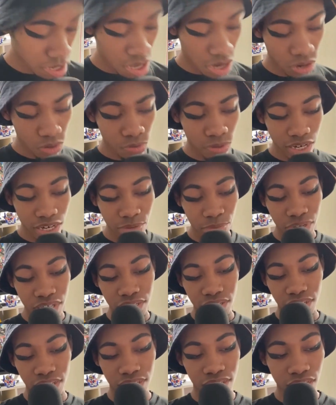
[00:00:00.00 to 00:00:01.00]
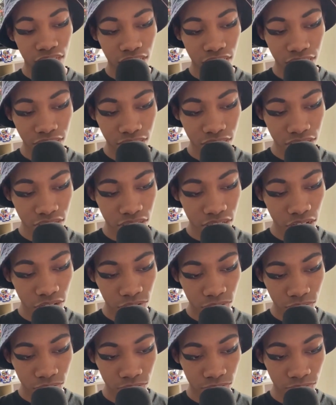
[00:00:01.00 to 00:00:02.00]
Oh, I didn't mention this. Uh, the
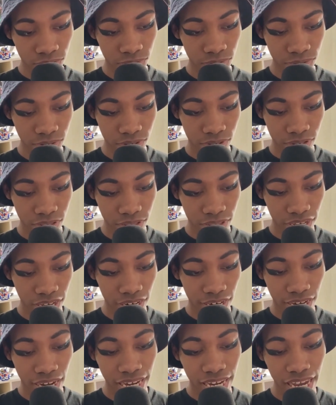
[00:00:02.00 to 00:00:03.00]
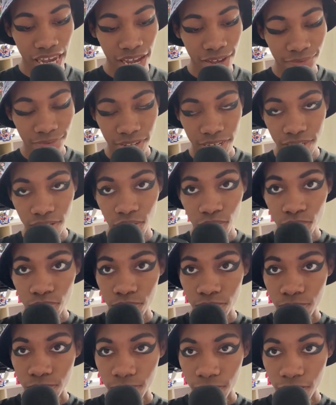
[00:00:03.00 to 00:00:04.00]
Shocker Girls thing. I have like a
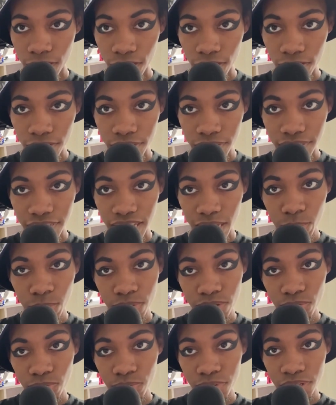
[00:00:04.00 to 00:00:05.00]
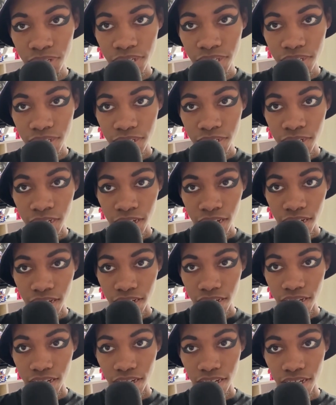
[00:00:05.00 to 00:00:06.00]
little card. This came with the release.
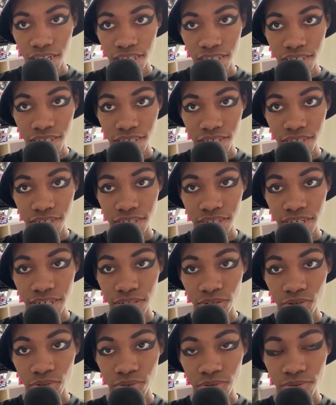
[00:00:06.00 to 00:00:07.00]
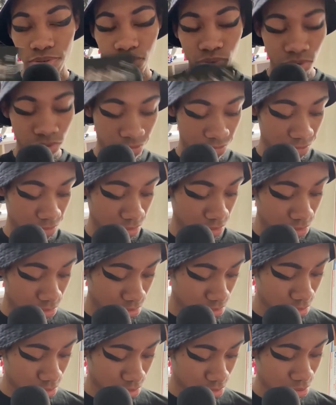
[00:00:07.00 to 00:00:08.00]
It's just like a little sort of
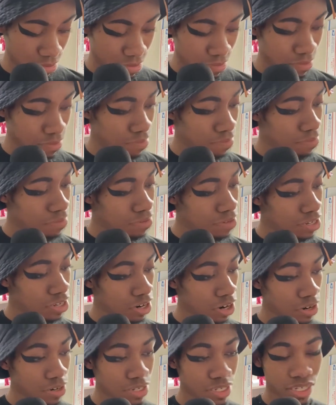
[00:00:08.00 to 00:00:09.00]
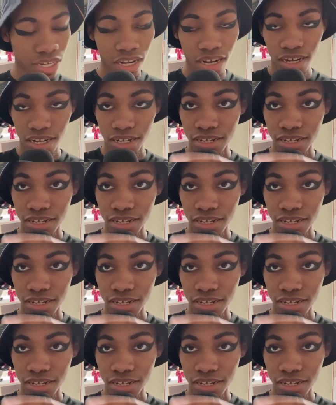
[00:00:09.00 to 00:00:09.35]
cardstock